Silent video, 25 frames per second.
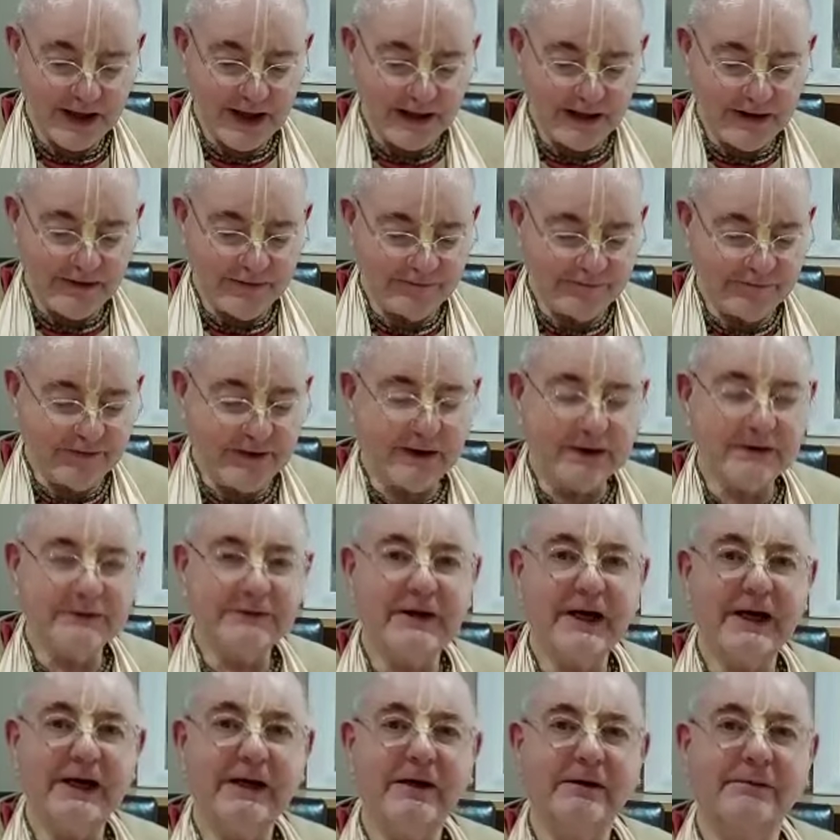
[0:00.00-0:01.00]
he fell
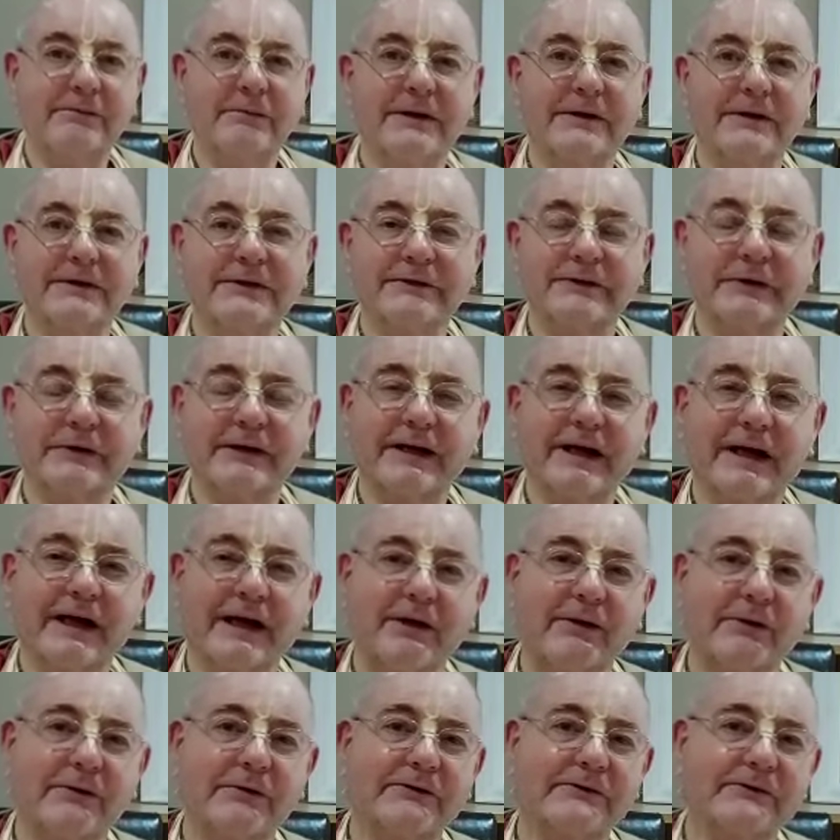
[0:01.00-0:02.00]
down amongst the
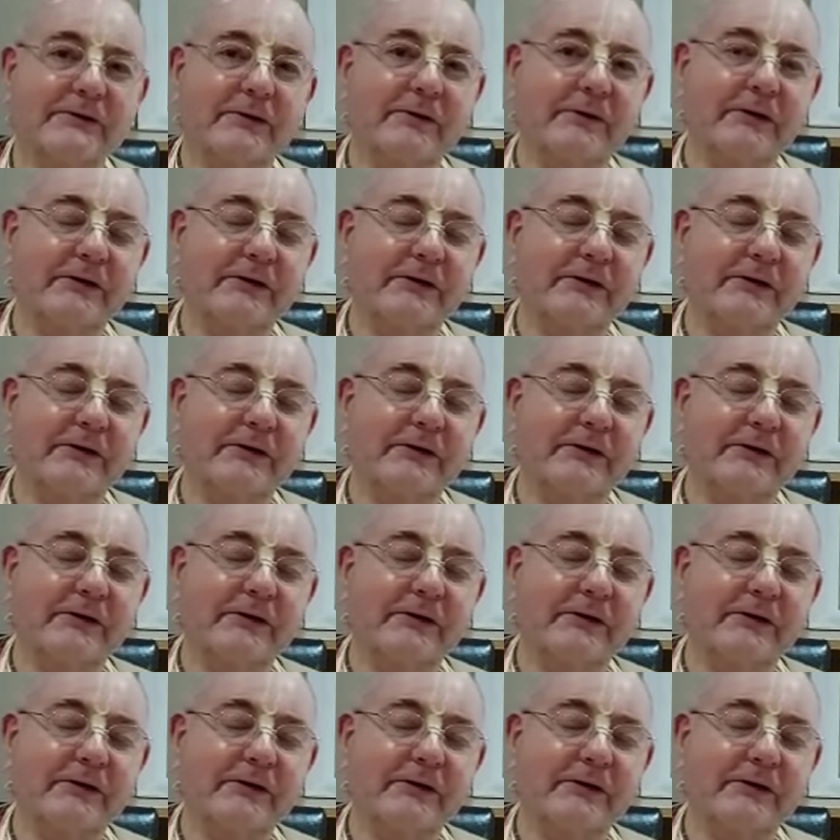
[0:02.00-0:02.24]
cows of